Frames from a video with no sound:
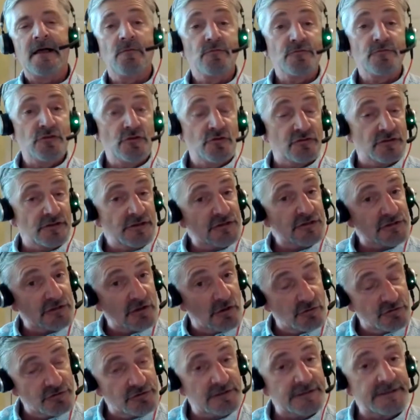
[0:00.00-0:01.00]
using
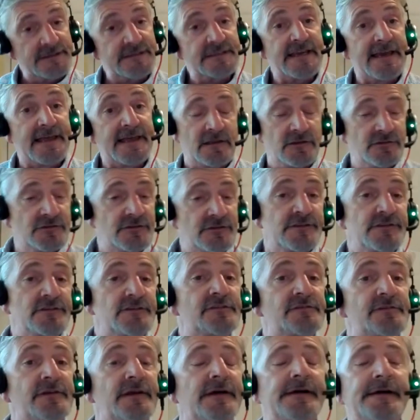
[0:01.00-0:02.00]
social
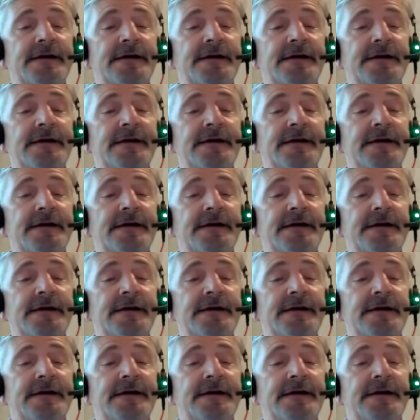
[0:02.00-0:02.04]
intelligence,